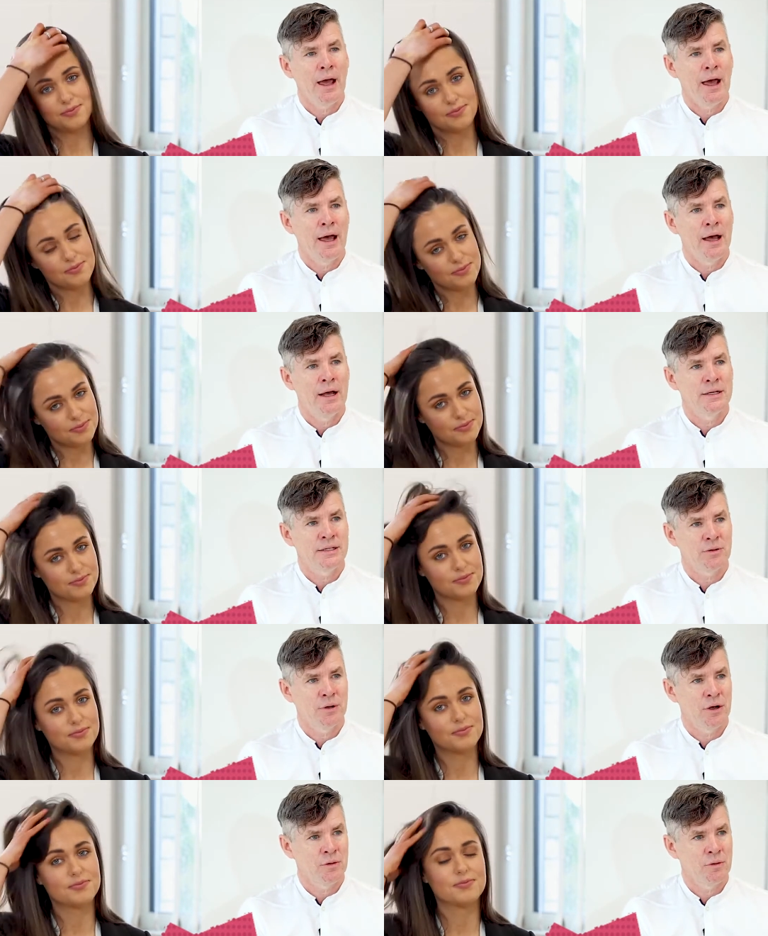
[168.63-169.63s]
Speaker 1: Uh,
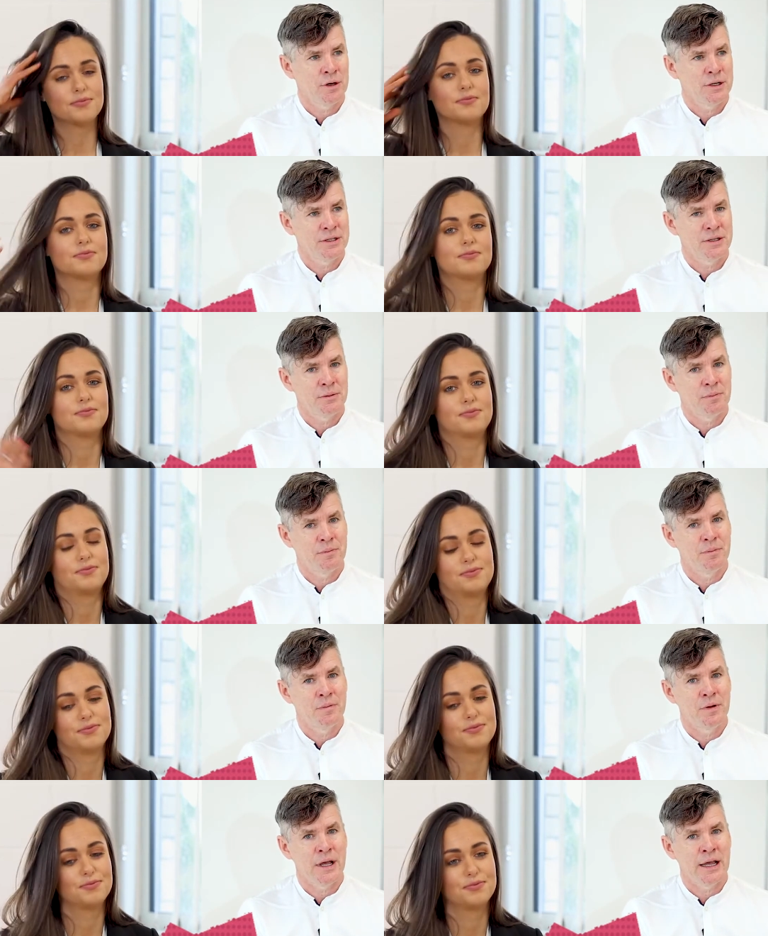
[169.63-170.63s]
so, in other words, the,
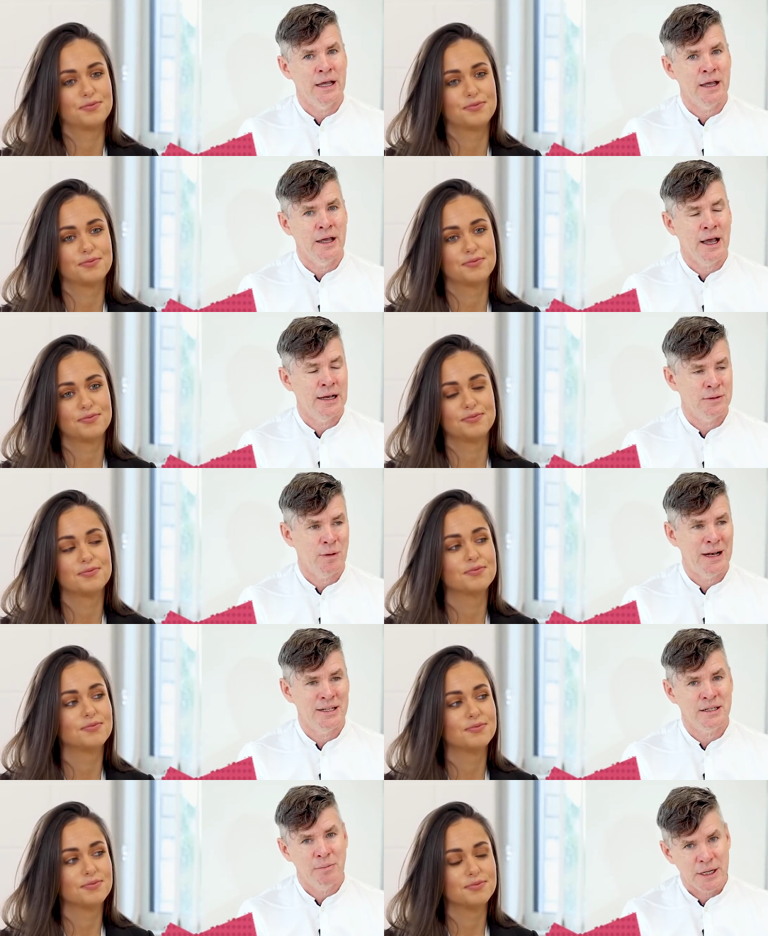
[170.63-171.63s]
eh, as
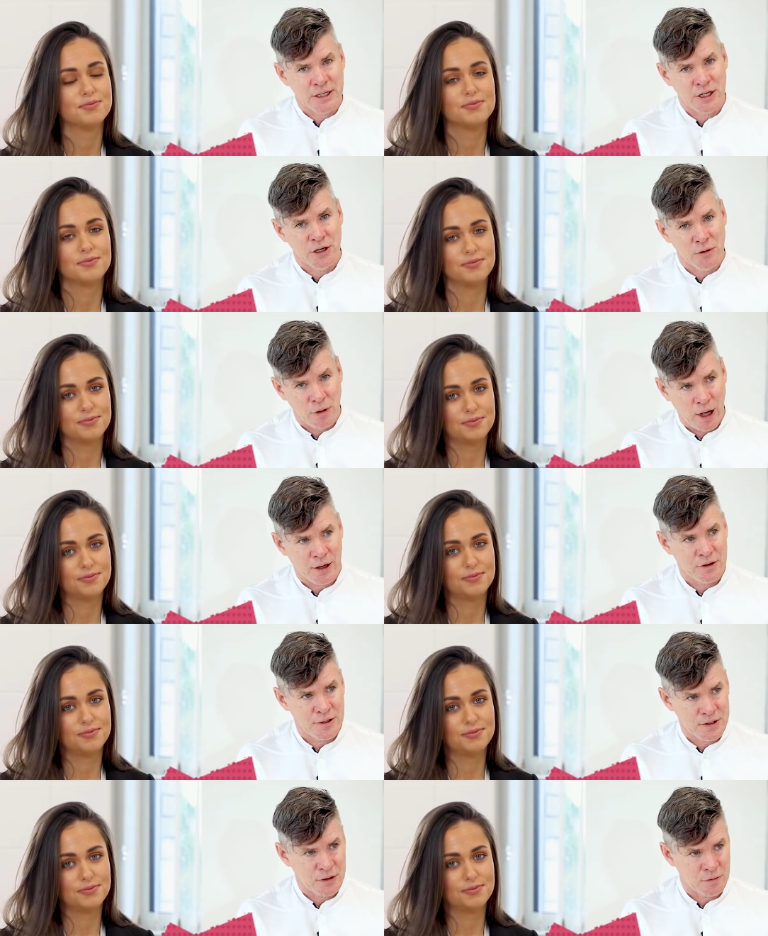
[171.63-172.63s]
well as completing your
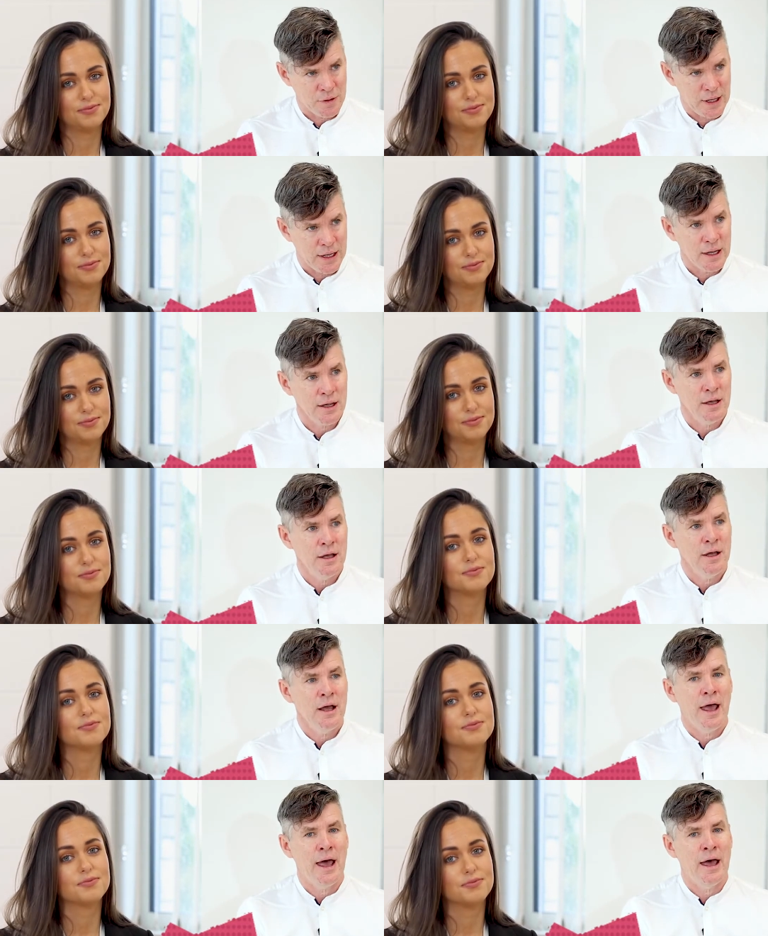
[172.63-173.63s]
honours degree,
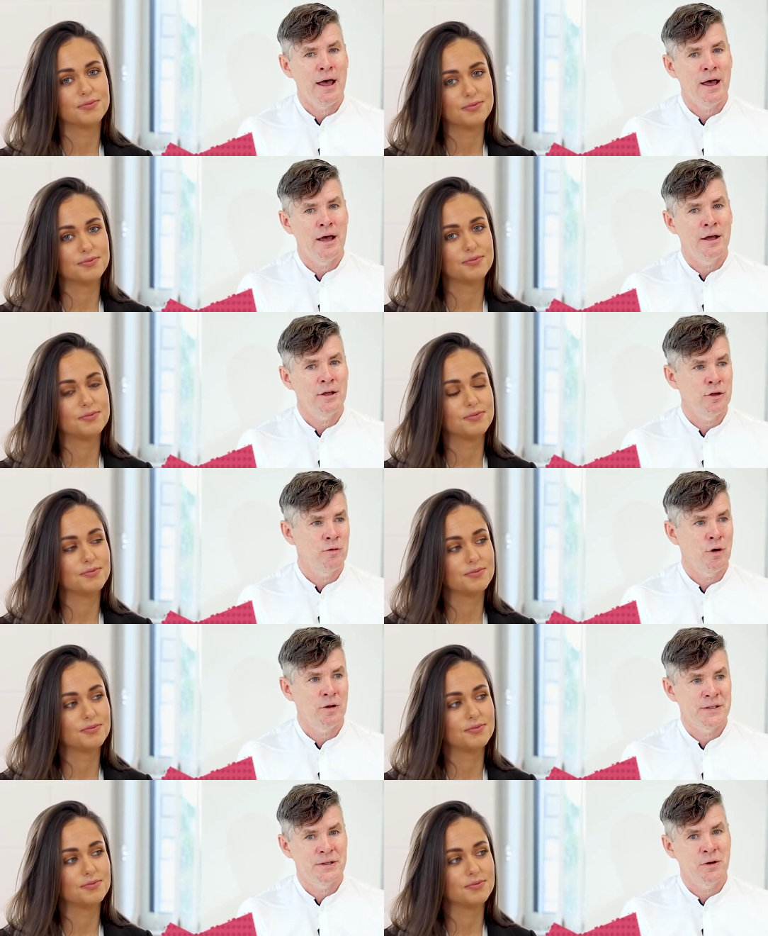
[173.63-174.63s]
uh, you
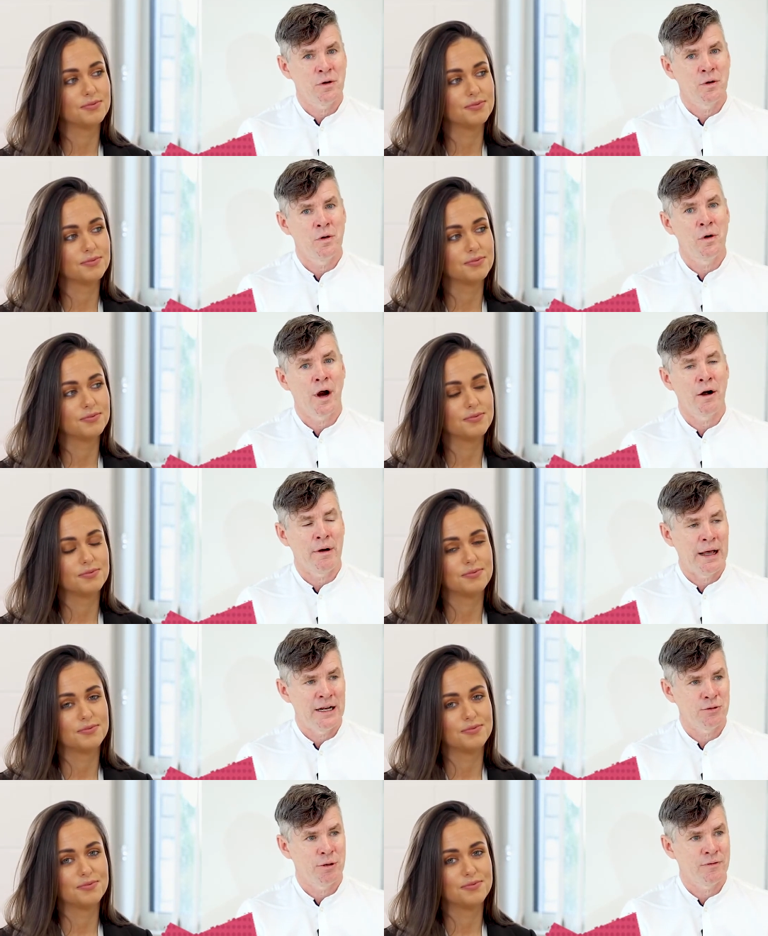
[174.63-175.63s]
also are
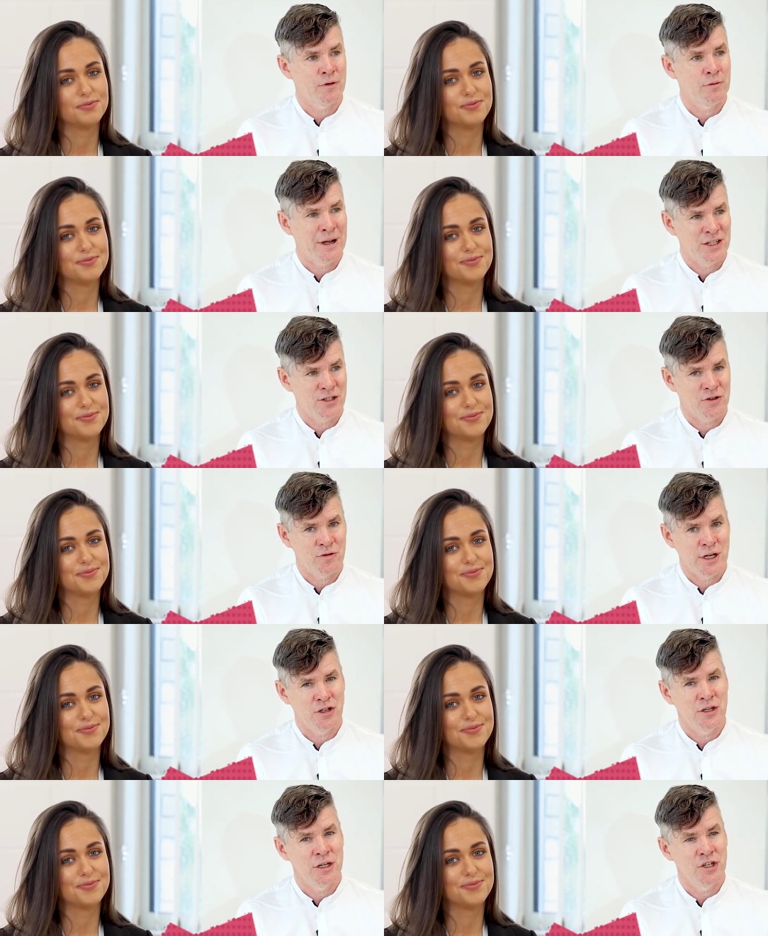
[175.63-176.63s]
eligible for
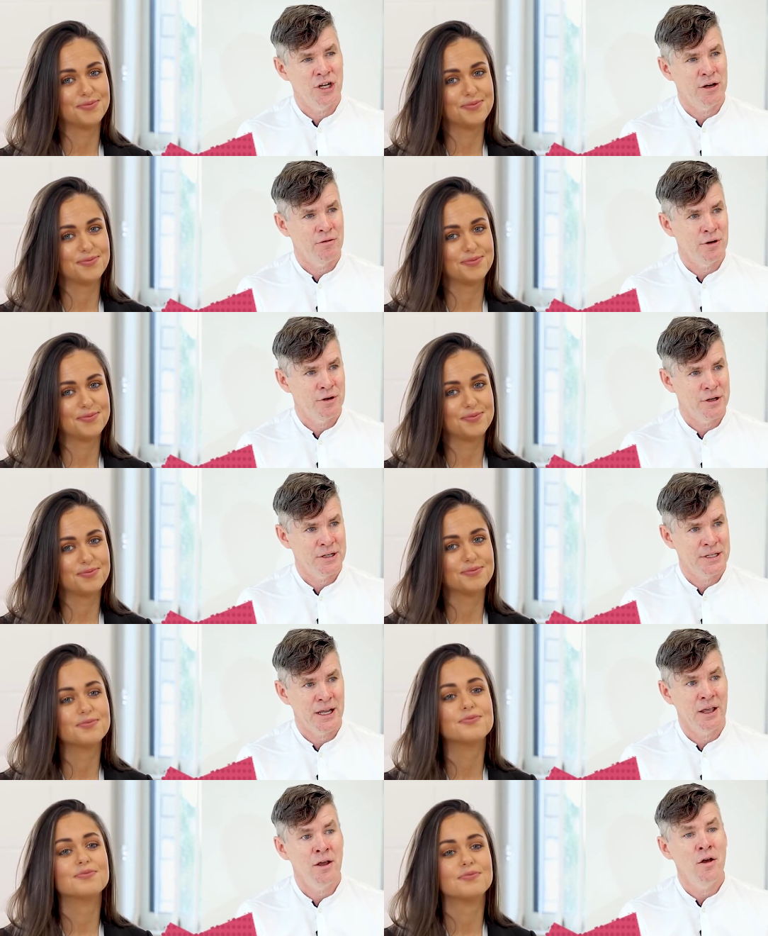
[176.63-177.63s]
registration in general
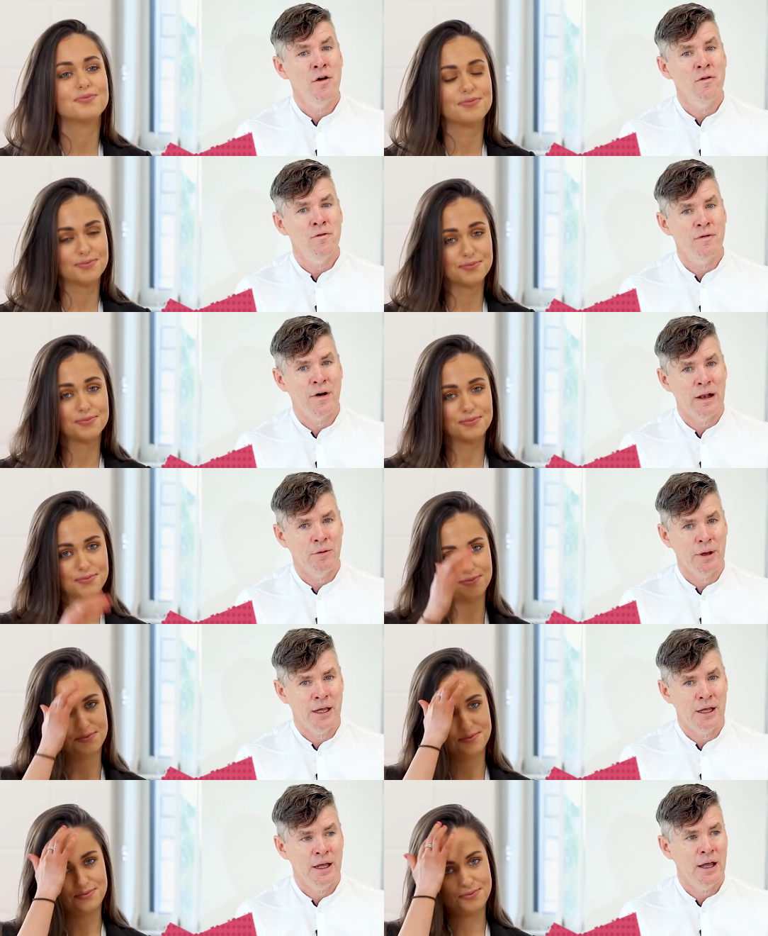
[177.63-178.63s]
nursing
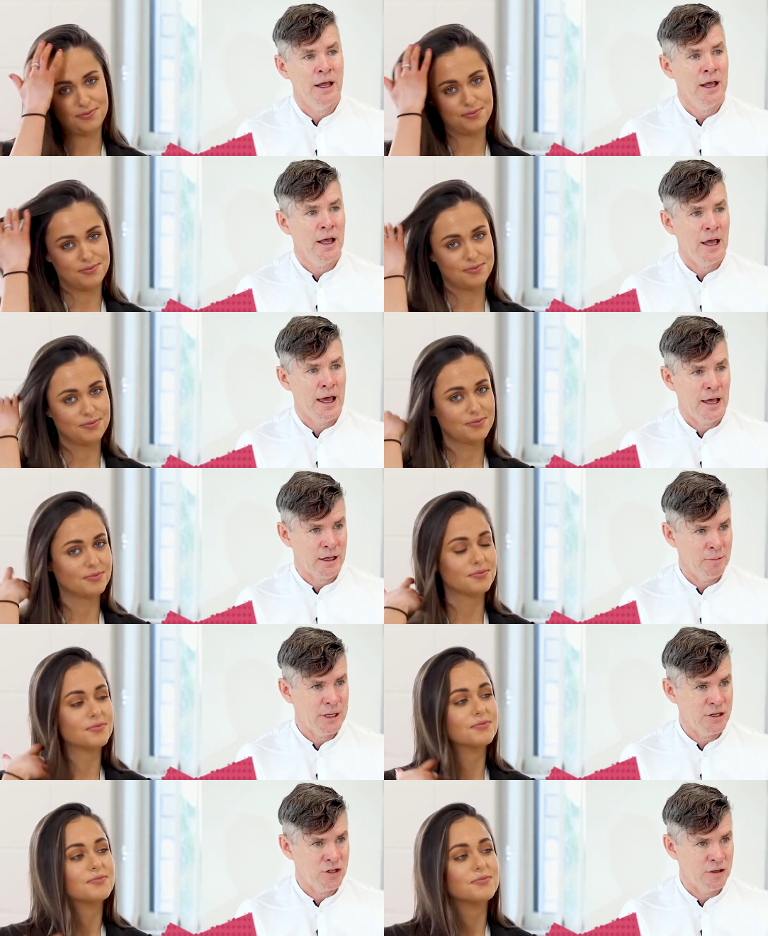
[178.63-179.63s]
following uh,
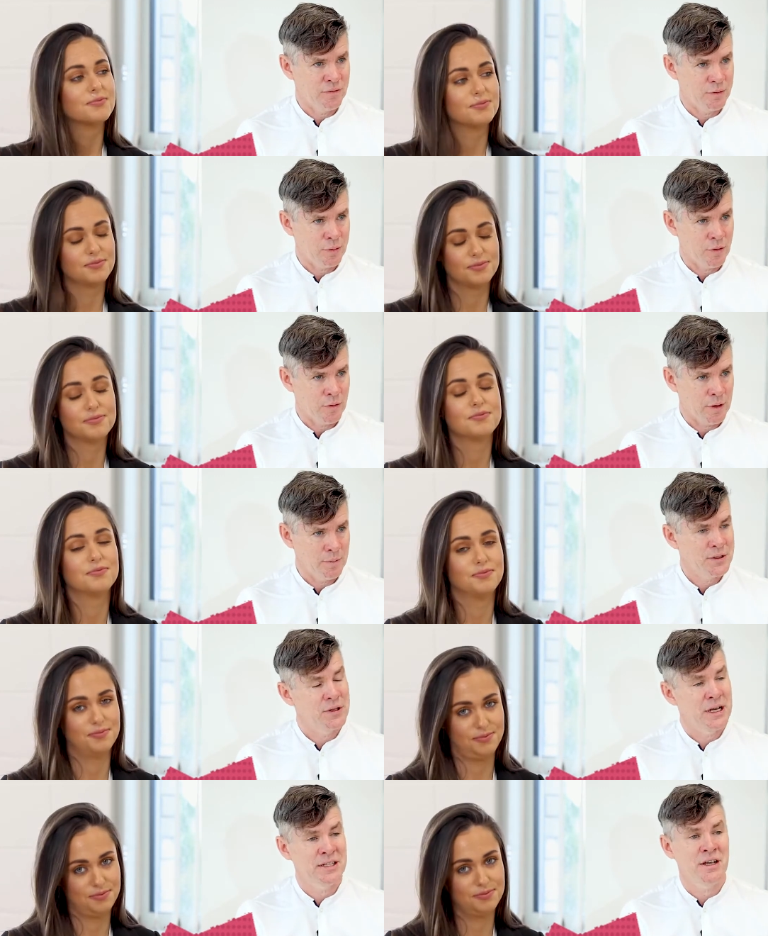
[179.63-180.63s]
completion of the program.
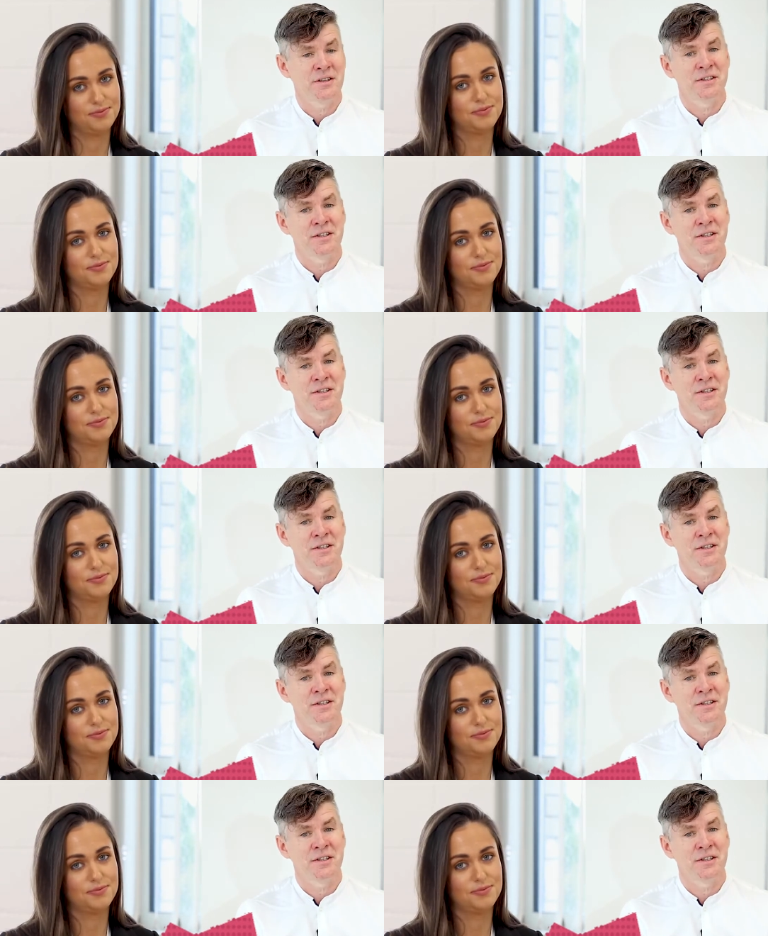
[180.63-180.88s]
So that's on